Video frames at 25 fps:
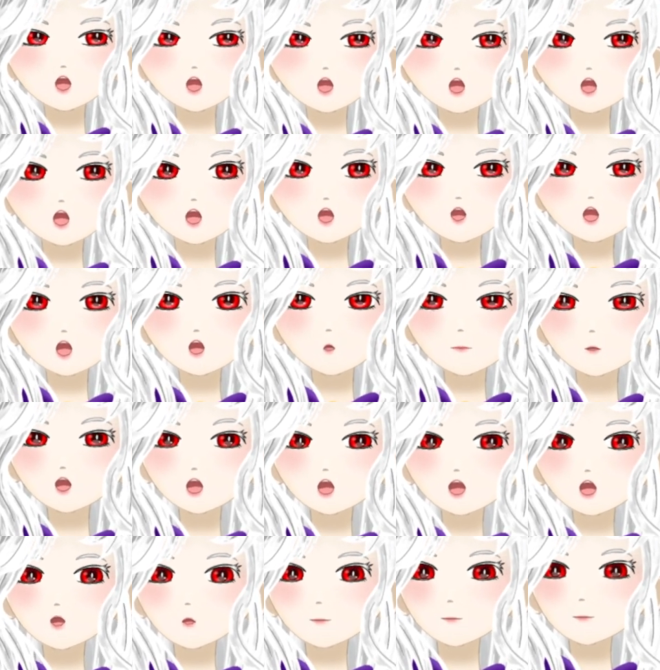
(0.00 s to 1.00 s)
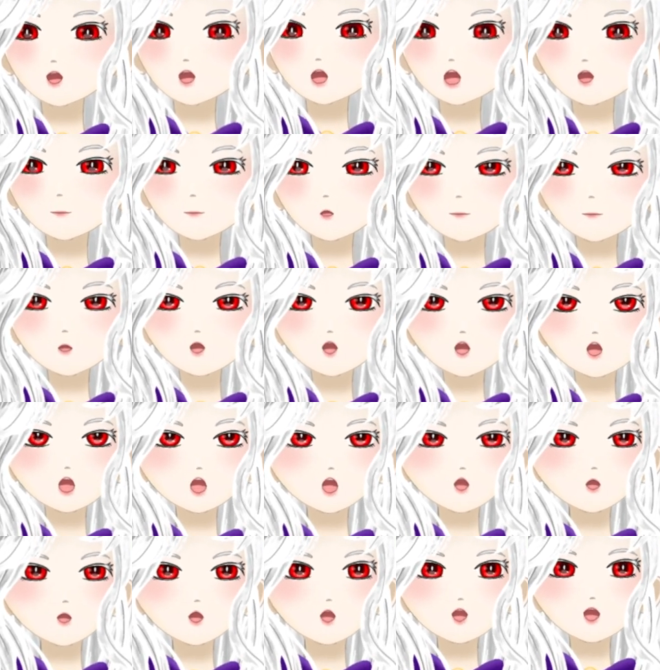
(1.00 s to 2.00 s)
no one likes Malcolm in the Middle, I
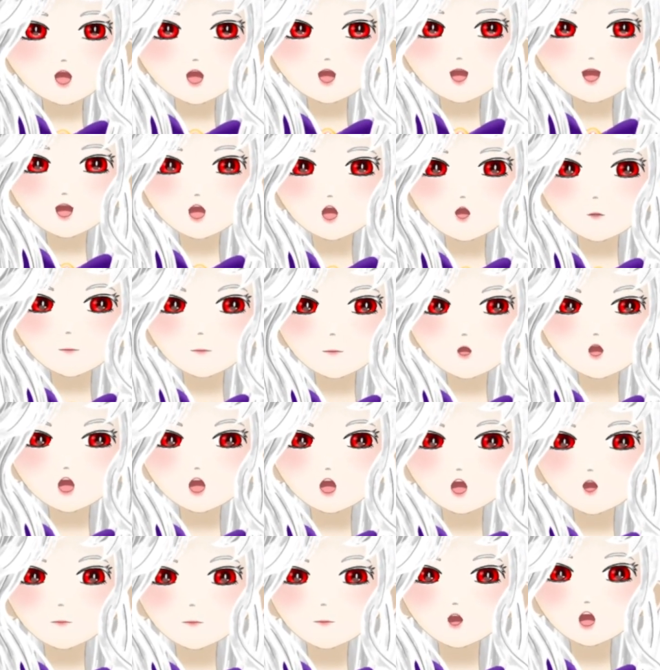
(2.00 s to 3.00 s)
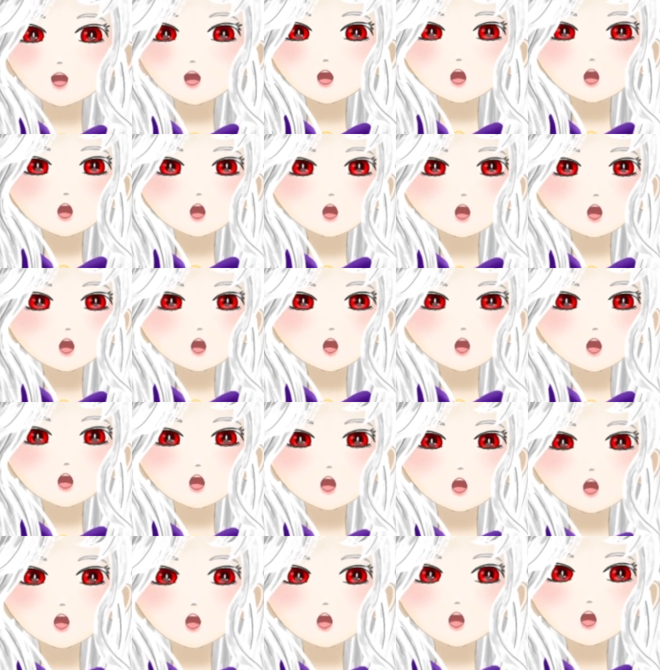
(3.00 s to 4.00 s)
feel like. But, like, I
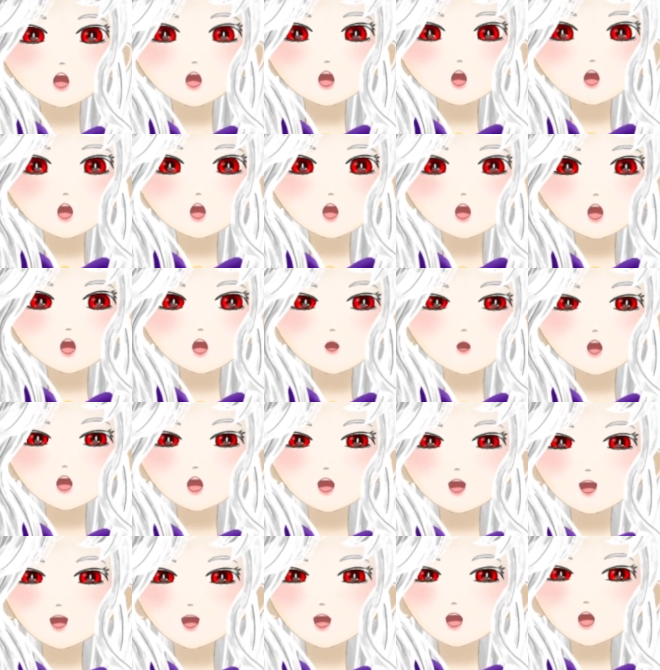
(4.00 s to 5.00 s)
don't disrespect it.